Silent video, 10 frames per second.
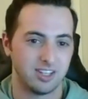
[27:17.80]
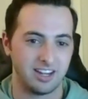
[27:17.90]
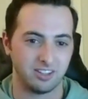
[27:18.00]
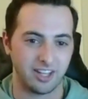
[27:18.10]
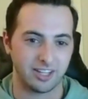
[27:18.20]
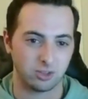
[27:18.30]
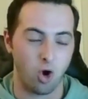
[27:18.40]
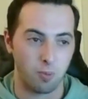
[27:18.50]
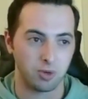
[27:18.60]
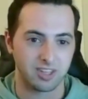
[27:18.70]
And
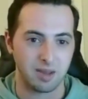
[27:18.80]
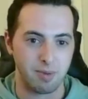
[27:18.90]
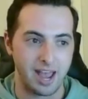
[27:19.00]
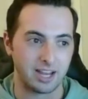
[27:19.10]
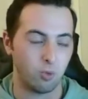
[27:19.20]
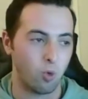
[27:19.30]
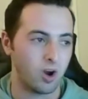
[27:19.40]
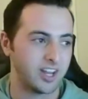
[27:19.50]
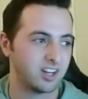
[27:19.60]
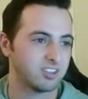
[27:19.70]
almost came back and
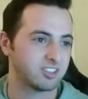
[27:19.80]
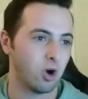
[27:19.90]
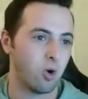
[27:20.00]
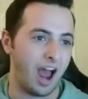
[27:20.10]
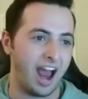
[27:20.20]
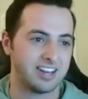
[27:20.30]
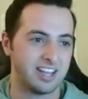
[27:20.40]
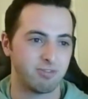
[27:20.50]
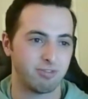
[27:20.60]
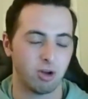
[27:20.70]
won it. So I
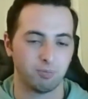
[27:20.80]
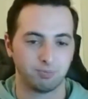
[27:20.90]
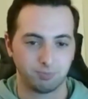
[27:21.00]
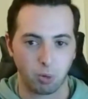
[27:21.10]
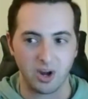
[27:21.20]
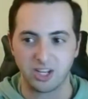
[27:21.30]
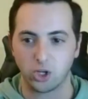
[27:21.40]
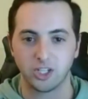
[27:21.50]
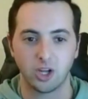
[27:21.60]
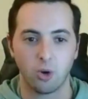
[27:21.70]
did feel pretty
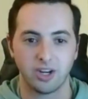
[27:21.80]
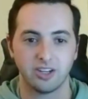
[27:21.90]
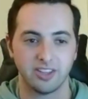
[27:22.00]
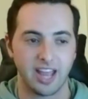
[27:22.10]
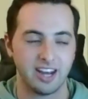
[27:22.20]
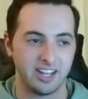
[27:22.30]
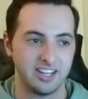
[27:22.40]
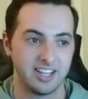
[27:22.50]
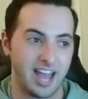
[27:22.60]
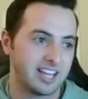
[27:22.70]
good going into the
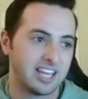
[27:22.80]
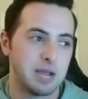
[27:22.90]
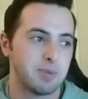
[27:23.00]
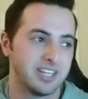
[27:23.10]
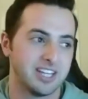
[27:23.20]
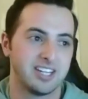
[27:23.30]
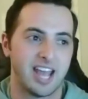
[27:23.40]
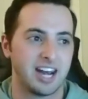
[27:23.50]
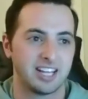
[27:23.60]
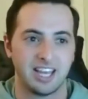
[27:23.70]
Indiana game, and the
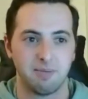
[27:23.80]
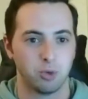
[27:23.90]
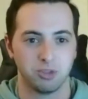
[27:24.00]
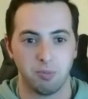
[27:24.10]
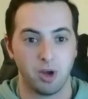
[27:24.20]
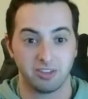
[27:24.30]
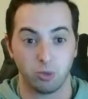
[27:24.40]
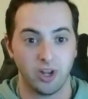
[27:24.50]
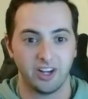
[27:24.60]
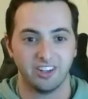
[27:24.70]
Indiana game was a
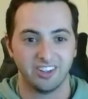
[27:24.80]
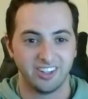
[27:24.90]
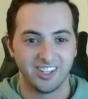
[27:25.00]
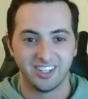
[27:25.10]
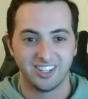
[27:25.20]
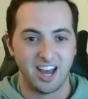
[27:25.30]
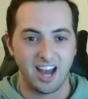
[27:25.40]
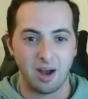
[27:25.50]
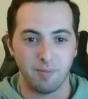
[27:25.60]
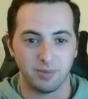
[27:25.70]
must-win.
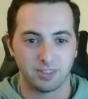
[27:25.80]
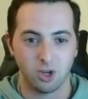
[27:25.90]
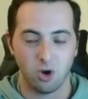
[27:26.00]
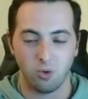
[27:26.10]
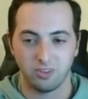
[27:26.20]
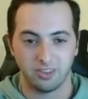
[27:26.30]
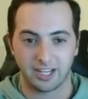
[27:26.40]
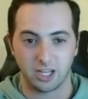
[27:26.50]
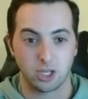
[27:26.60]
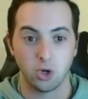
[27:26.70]
So
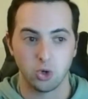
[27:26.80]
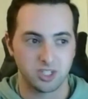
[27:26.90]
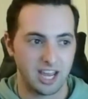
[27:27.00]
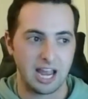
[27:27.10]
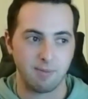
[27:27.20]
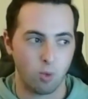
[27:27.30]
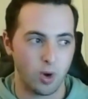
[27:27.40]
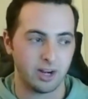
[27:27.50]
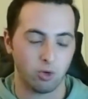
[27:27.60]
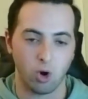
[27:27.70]
like a huge game,
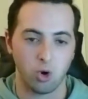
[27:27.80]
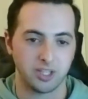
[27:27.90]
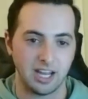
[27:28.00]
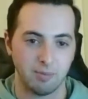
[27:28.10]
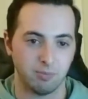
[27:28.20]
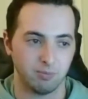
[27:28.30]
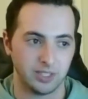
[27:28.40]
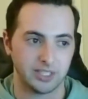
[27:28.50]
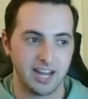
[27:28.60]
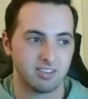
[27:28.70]
winning a road game
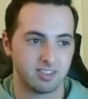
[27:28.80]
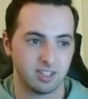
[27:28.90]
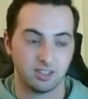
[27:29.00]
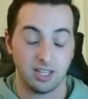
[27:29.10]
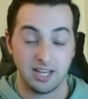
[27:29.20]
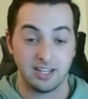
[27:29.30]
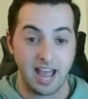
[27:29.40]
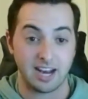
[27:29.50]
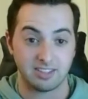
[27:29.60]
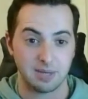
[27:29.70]
against the
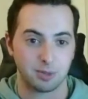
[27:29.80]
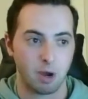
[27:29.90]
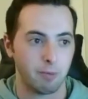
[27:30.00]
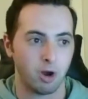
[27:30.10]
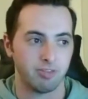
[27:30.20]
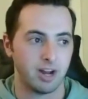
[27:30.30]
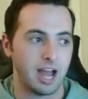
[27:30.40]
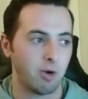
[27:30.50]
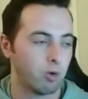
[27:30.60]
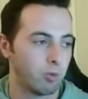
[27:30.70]
Indiana team coming off an
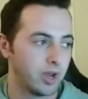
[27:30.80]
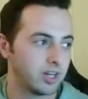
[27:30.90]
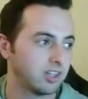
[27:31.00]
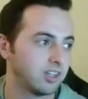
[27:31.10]
Iowa win.